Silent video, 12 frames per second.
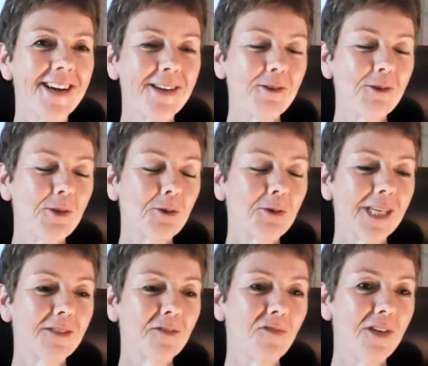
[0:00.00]
you don't get
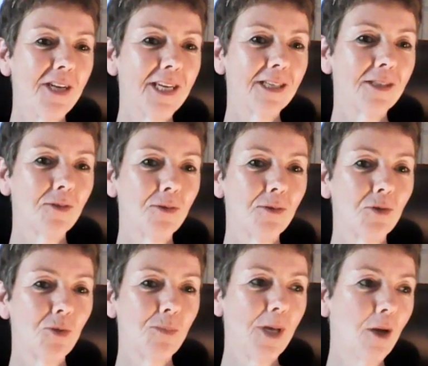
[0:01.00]
the feeling to
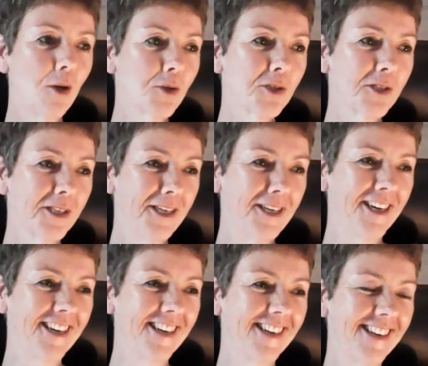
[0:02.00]
be lost.
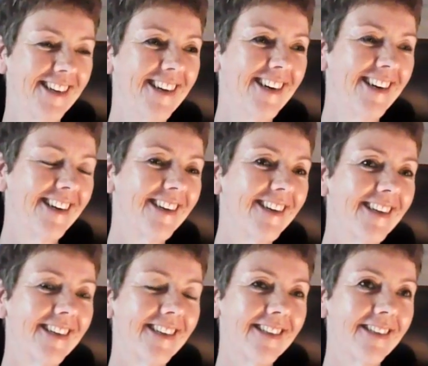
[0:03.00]

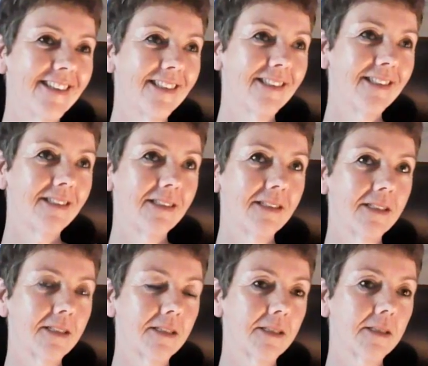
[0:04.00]
And
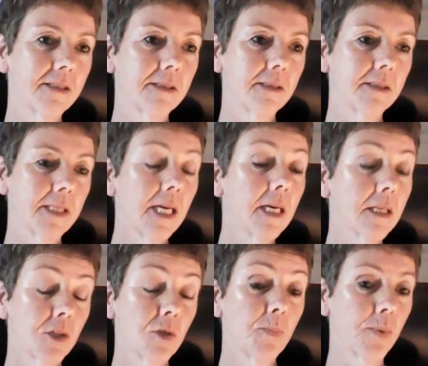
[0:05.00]
it's
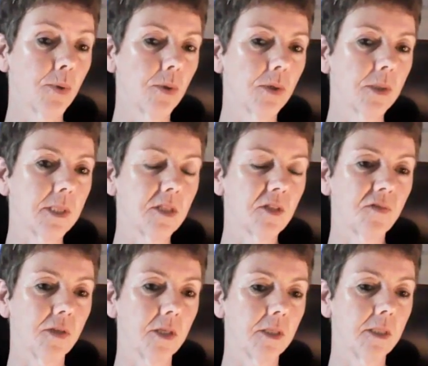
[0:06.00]
support, it's
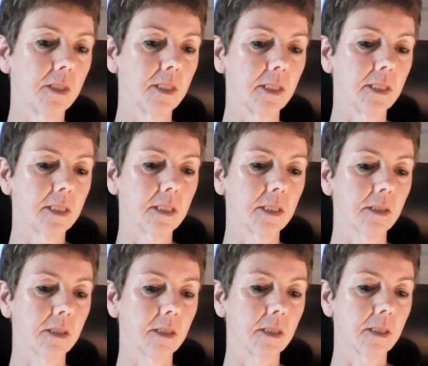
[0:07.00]
fun, it's
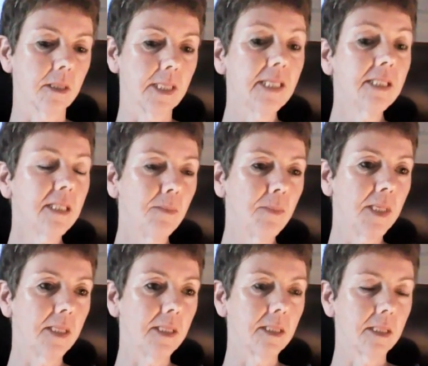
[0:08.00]

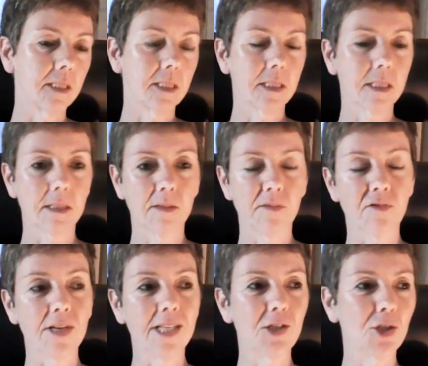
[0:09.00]
intimate, it's
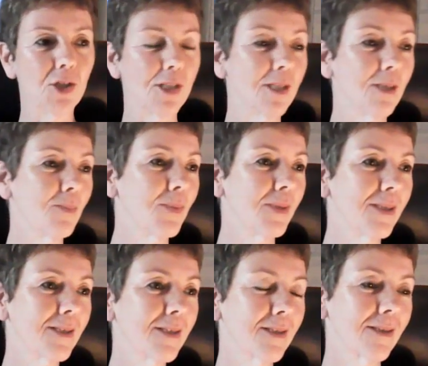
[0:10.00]
friendship,
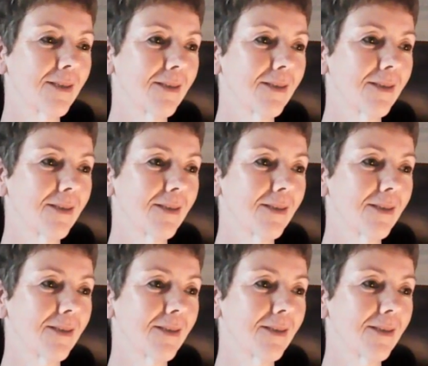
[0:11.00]
it's